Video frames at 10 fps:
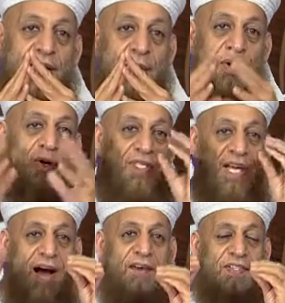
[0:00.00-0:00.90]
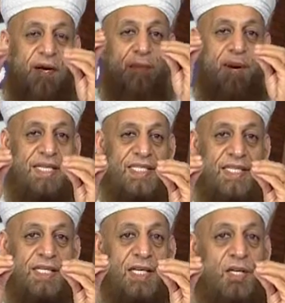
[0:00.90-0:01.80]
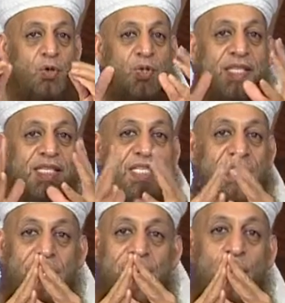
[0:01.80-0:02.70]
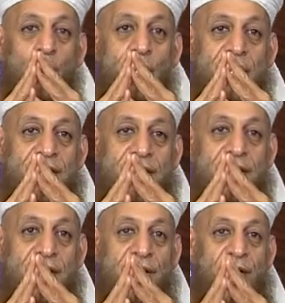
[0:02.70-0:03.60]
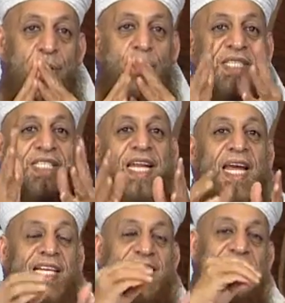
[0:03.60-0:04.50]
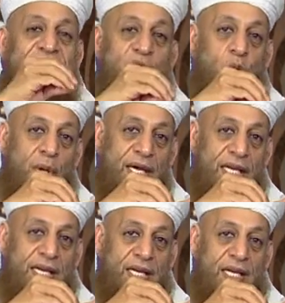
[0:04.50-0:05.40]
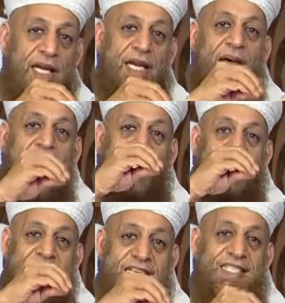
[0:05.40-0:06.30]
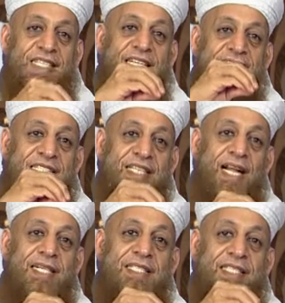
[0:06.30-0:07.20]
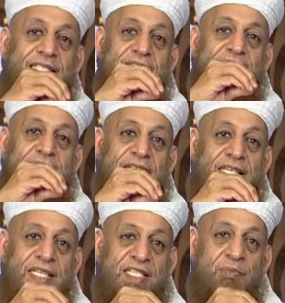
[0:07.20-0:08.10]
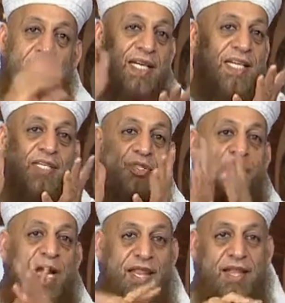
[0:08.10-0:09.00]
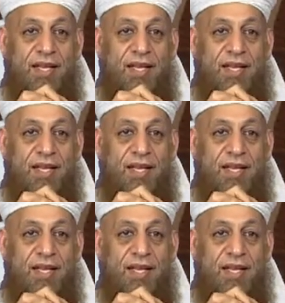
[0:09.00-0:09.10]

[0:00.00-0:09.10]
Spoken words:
because after mating he loses his male organ, which stays in the queen, and this results in his bleeding to death.